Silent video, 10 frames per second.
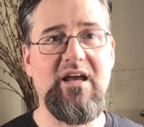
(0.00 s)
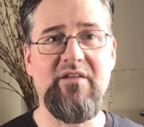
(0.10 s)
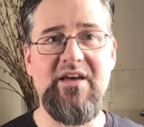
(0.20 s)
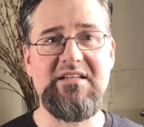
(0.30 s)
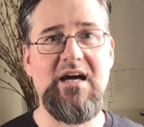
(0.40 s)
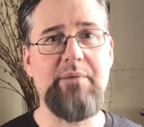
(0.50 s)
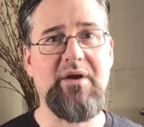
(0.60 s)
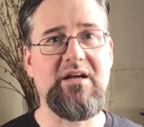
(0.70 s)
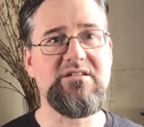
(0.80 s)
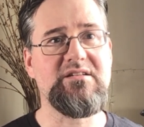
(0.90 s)
get on that
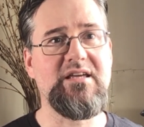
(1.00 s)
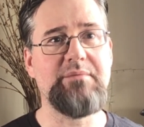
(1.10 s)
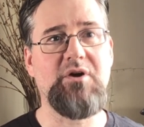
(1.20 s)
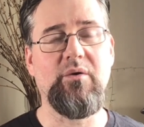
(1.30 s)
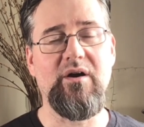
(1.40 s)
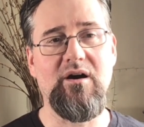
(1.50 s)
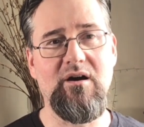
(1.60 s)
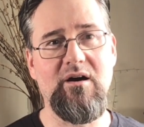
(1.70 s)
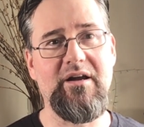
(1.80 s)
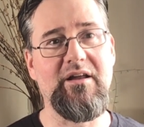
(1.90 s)
topic and just keep going
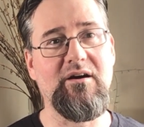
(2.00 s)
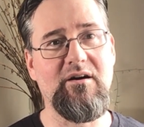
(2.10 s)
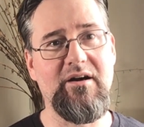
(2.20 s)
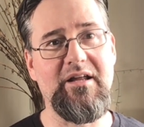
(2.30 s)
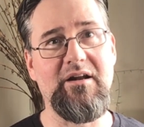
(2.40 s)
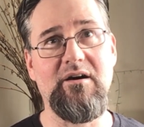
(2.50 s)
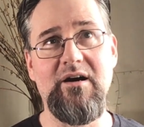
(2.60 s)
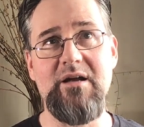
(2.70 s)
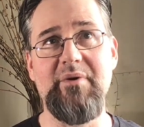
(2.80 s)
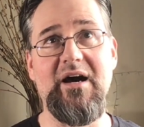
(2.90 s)
on and on and
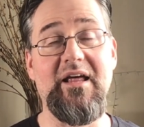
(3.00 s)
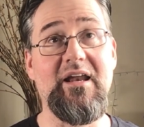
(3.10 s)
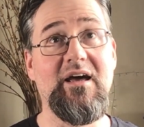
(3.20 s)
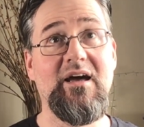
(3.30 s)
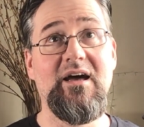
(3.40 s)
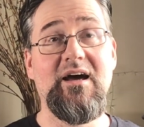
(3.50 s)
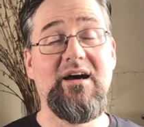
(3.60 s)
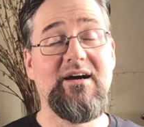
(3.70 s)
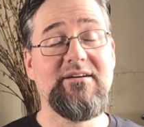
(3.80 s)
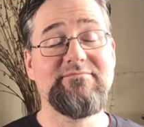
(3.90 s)
on about it,
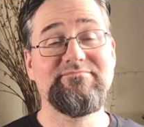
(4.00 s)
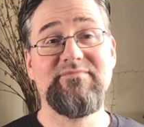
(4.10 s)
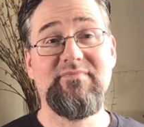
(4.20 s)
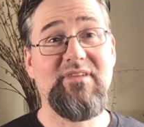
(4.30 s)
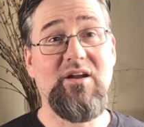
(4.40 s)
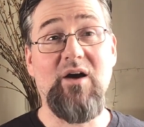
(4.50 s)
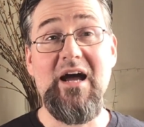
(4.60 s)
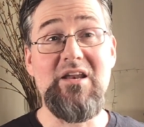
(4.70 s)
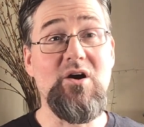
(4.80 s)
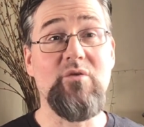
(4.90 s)

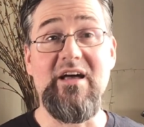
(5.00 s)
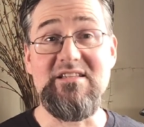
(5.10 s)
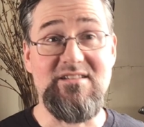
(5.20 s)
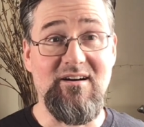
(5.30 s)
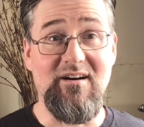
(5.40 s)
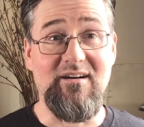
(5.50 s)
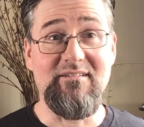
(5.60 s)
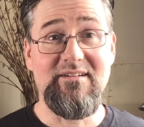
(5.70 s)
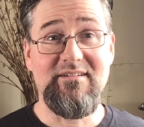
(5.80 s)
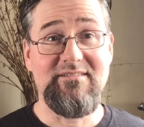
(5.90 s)
I know that
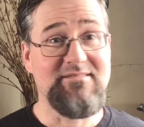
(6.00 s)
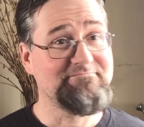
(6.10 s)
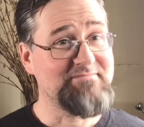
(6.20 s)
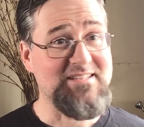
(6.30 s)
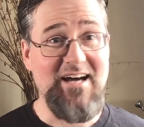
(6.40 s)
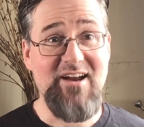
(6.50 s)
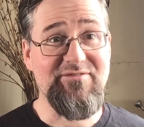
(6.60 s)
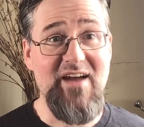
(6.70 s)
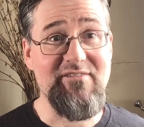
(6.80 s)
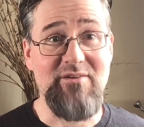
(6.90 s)
song. It's not a
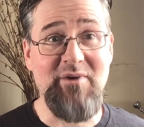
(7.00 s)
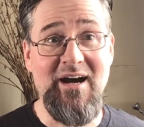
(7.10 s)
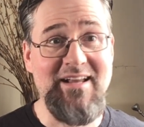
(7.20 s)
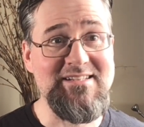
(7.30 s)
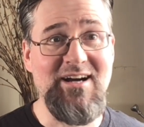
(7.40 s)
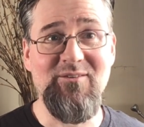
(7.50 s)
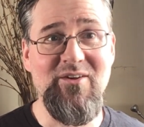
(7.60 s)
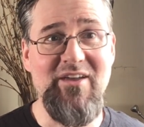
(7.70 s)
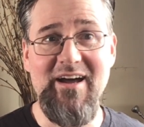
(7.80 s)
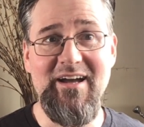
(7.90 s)
favorite of mine. It's not
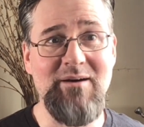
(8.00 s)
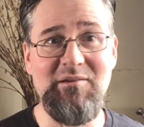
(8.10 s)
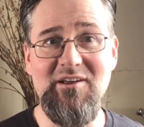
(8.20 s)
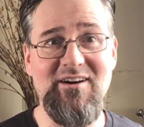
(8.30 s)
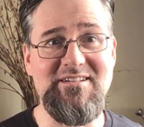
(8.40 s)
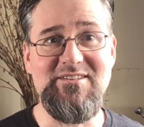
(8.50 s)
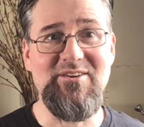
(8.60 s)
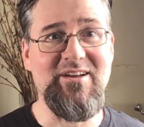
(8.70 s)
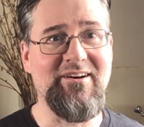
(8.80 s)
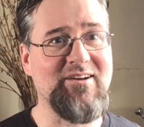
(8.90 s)
one that I hum along
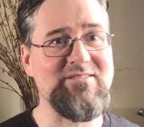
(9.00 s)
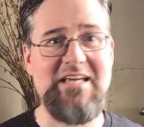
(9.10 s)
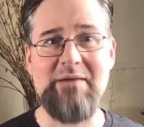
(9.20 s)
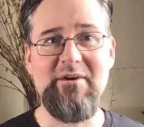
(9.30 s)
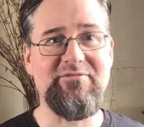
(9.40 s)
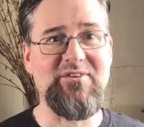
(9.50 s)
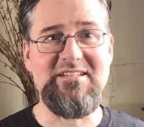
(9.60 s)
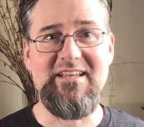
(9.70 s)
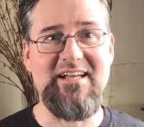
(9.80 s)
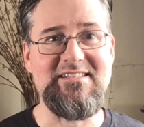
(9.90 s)
to. I don't tap my
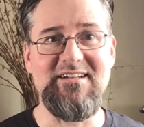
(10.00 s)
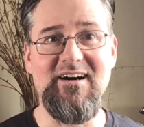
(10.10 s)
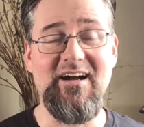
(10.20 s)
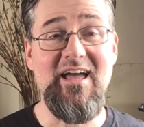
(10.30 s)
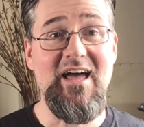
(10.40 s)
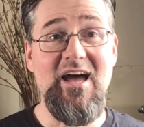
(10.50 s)
foot to that song.